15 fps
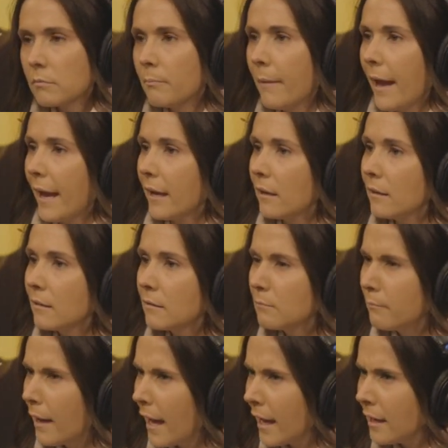May,
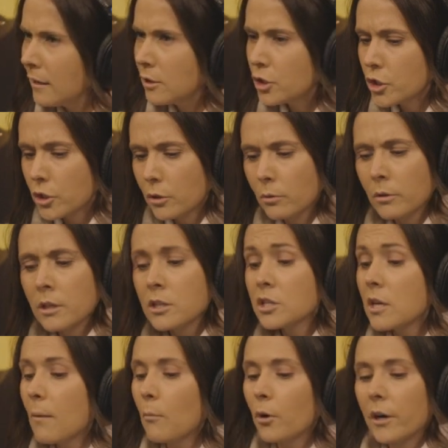June,
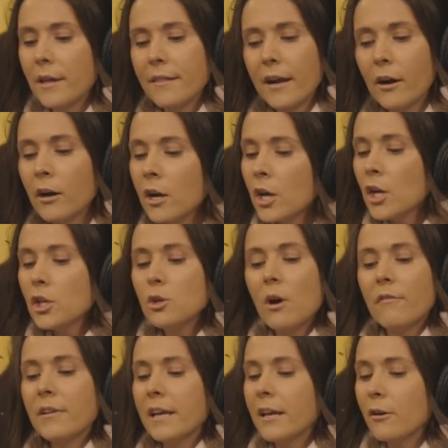somewhere in there. You
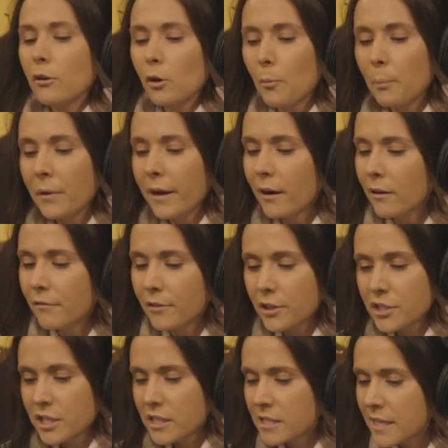have an integral player of their
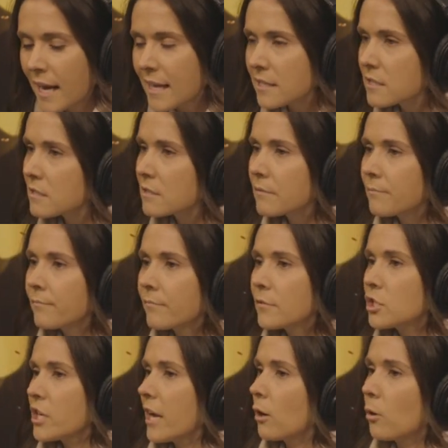success,
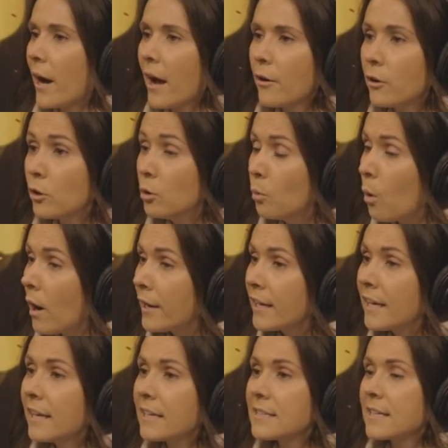Jay Crowder, who
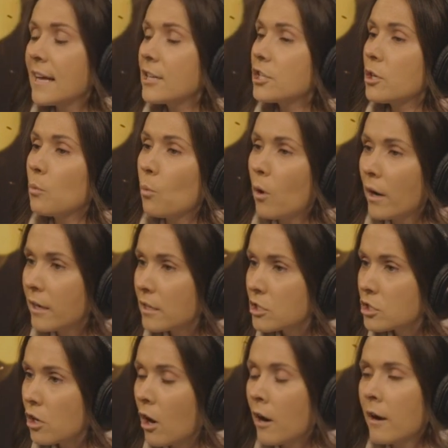wanted an extension, wanted to
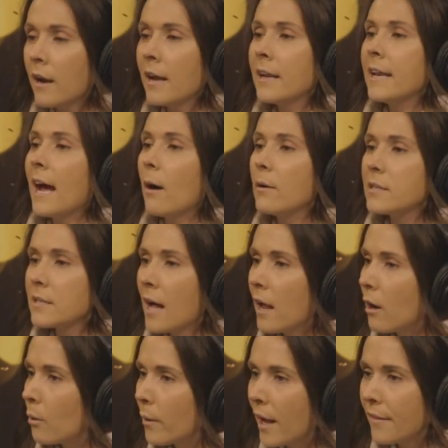start. Now he's
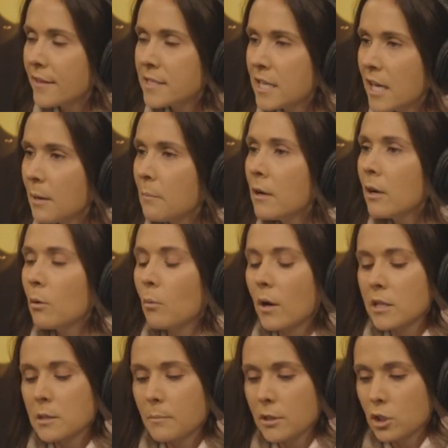not around the team,
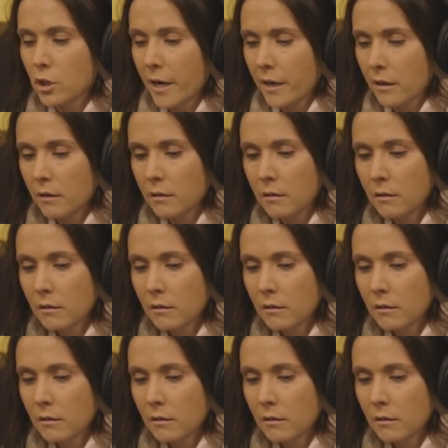wants to be traded.